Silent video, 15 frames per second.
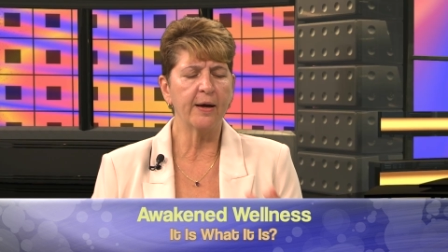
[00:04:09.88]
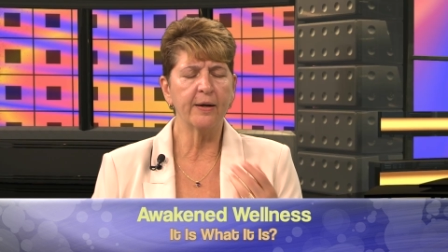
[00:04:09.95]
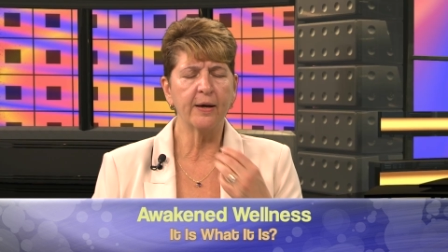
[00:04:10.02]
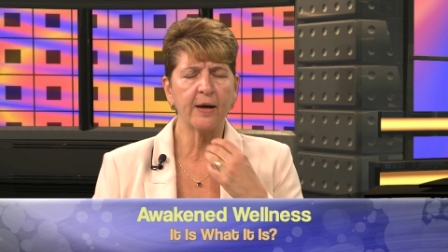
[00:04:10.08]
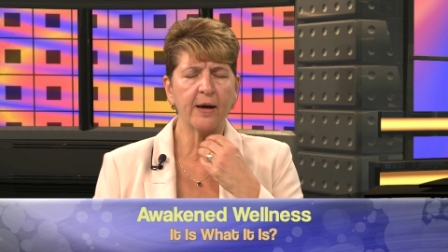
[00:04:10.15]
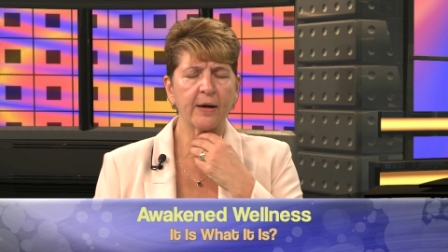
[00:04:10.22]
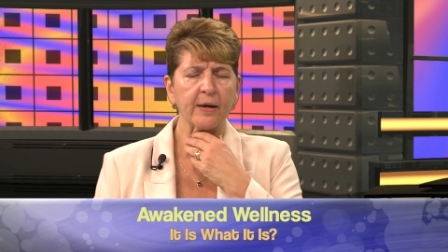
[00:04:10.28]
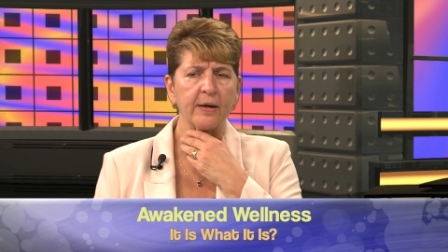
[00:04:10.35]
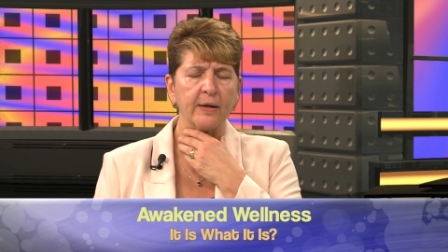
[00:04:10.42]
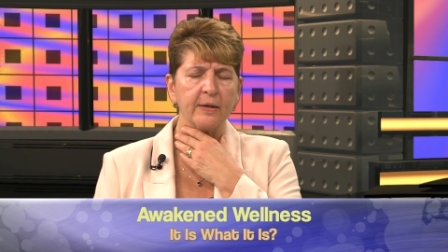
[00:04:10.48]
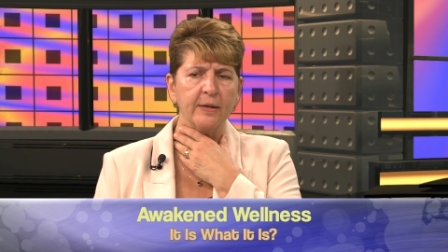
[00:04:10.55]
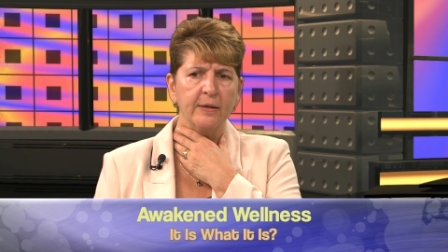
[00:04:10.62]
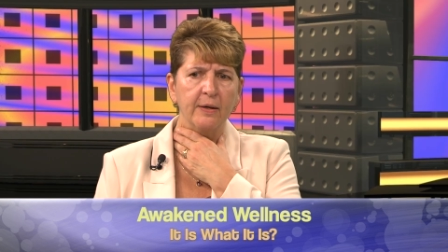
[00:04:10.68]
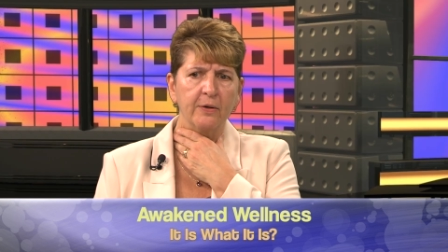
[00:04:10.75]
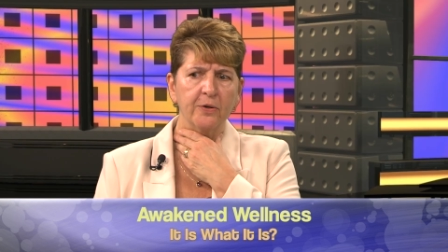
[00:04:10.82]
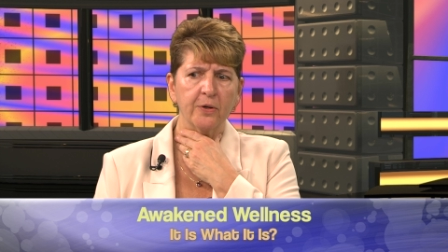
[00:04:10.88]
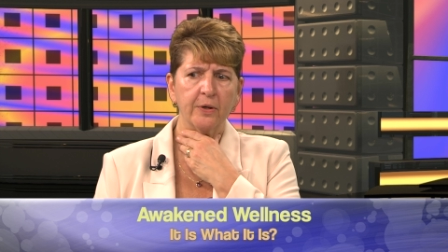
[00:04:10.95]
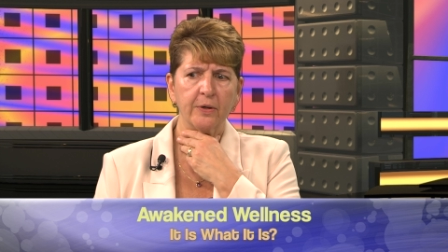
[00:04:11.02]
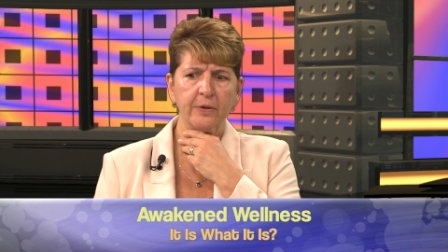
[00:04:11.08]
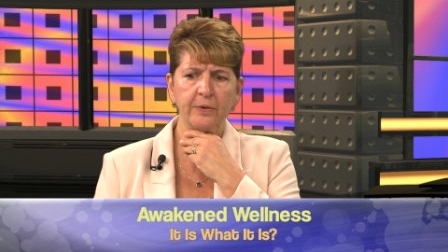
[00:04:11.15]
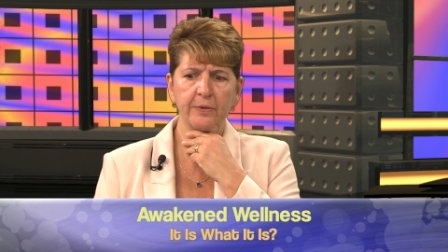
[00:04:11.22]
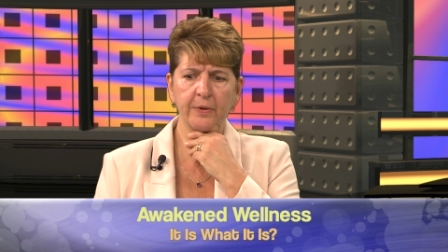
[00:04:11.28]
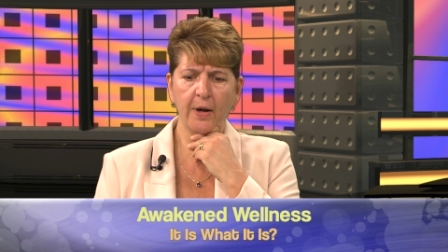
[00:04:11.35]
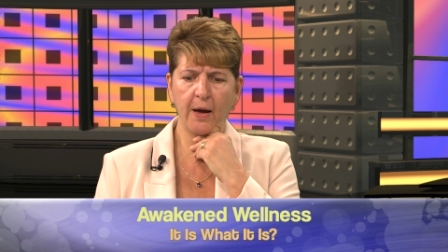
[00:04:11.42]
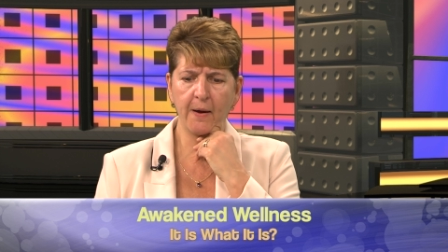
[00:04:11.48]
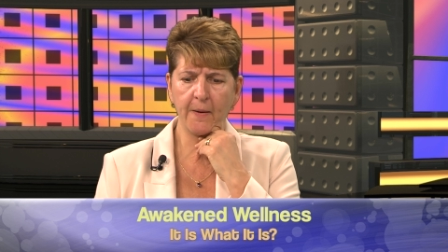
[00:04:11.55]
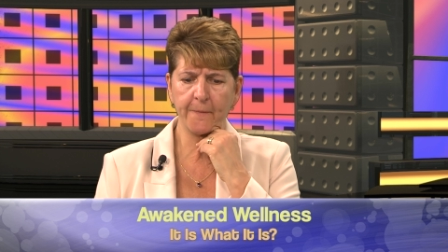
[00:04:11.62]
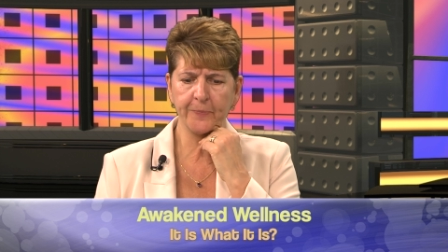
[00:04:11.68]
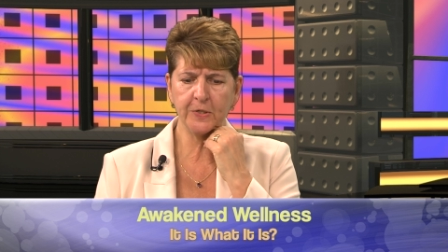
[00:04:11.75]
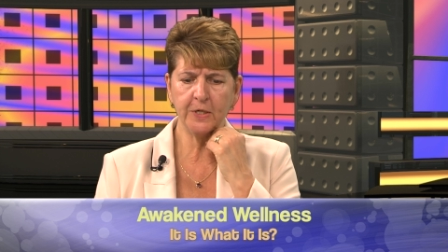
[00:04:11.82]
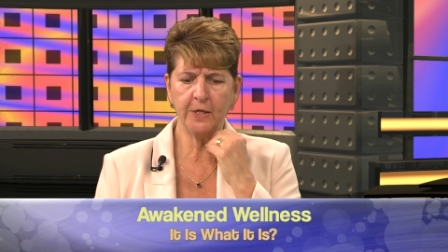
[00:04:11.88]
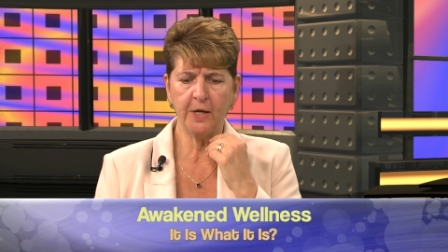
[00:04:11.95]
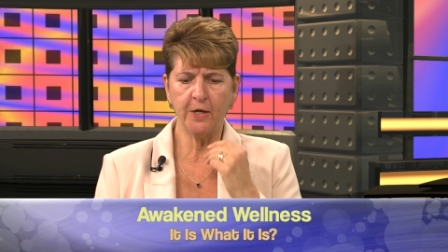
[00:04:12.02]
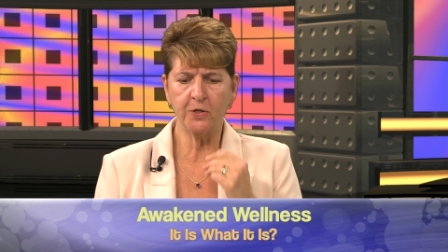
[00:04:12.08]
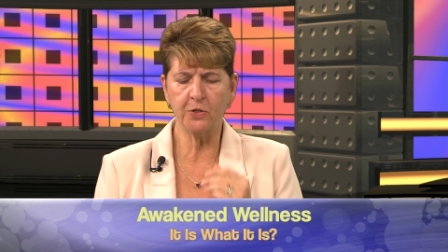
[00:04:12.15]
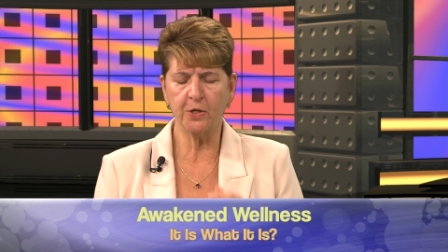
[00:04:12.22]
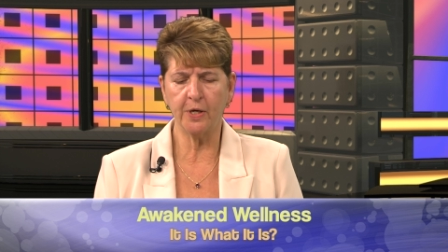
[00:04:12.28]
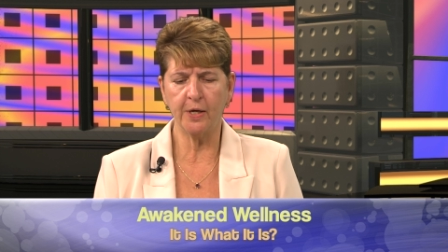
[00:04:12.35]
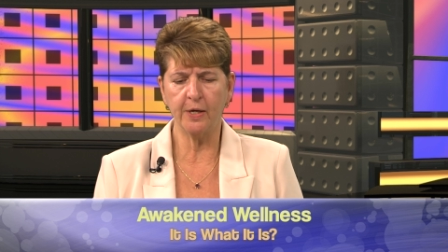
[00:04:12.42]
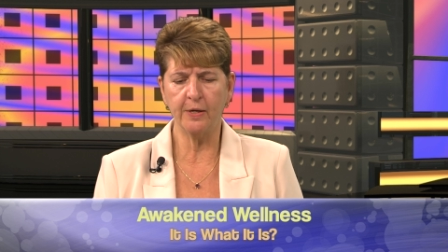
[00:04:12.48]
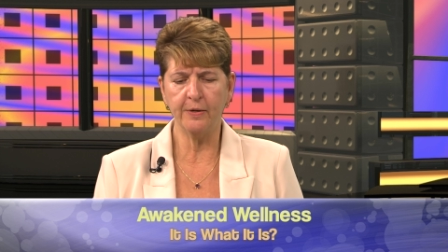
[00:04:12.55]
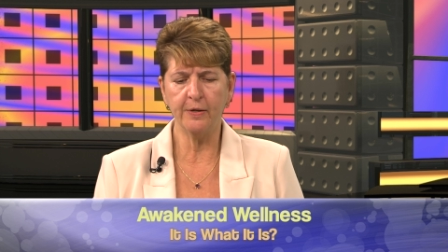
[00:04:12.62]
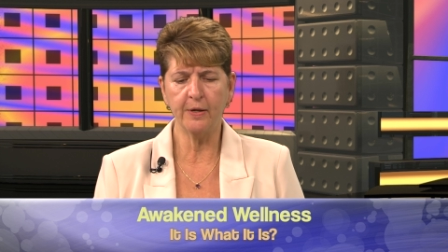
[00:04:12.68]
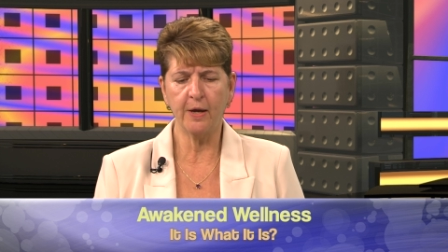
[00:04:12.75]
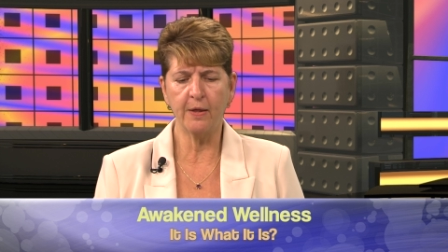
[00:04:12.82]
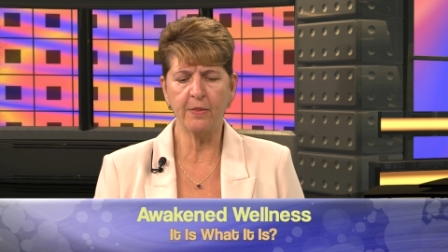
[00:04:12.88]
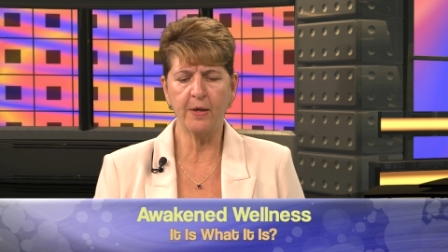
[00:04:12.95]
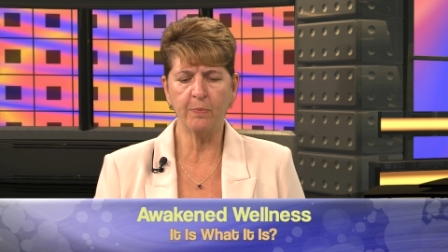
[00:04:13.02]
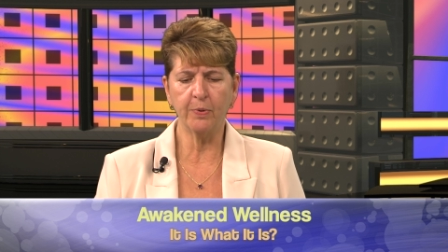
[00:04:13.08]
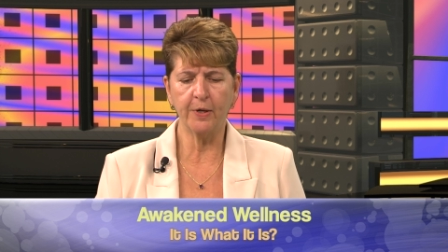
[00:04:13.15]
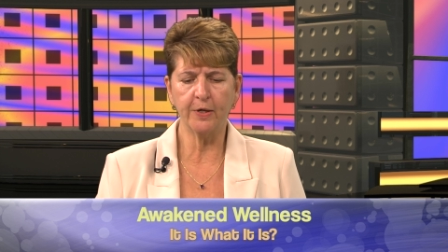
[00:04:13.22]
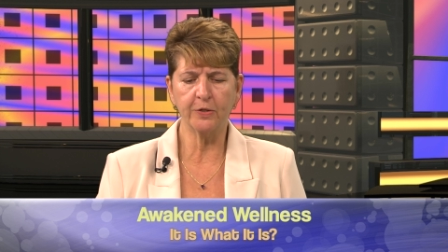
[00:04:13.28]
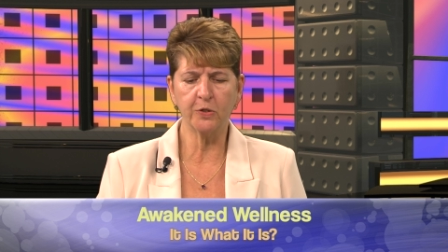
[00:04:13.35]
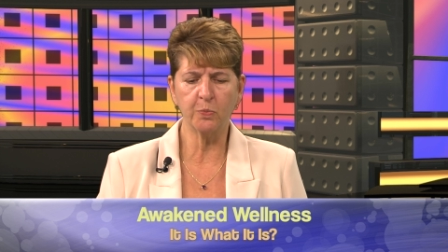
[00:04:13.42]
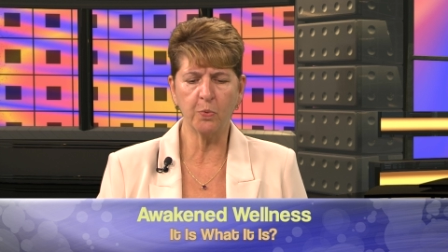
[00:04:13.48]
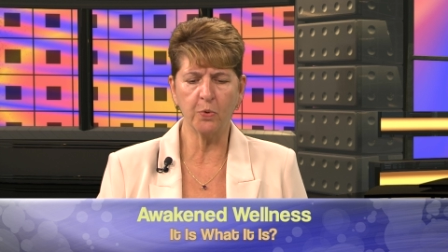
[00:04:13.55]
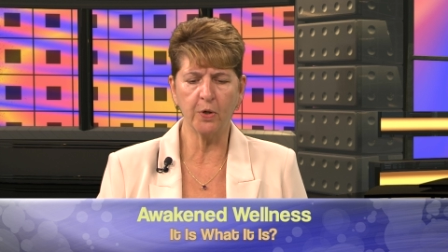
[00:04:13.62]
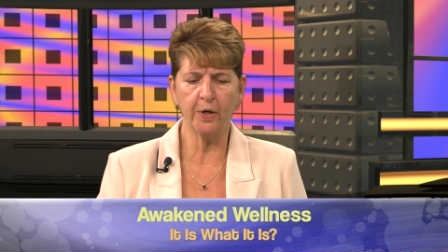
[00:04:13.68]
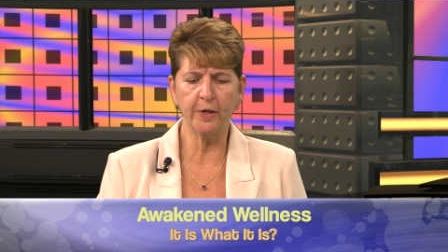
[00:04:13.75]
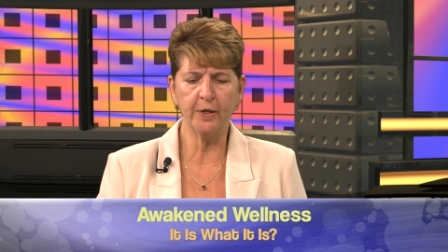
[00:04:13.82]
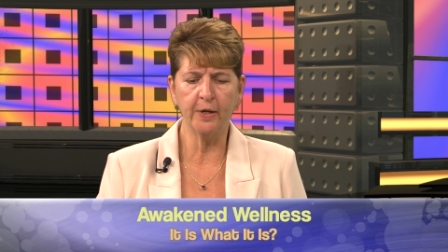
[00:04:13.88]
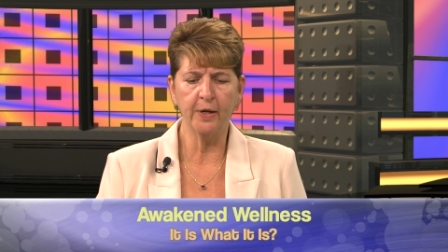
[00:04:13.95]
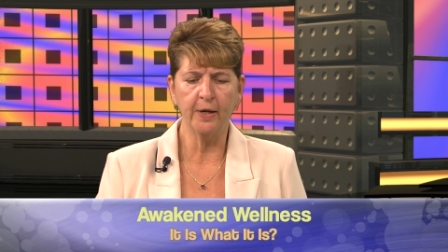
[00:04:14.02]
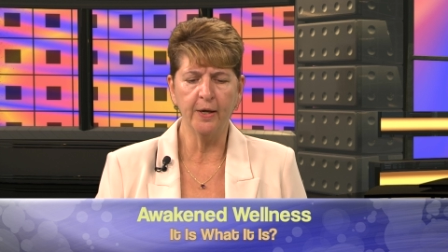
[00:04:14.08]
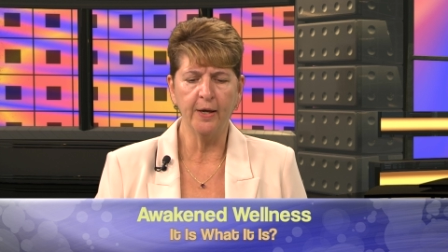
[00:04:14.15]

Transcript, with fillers: had a younger teenager in and they play a sport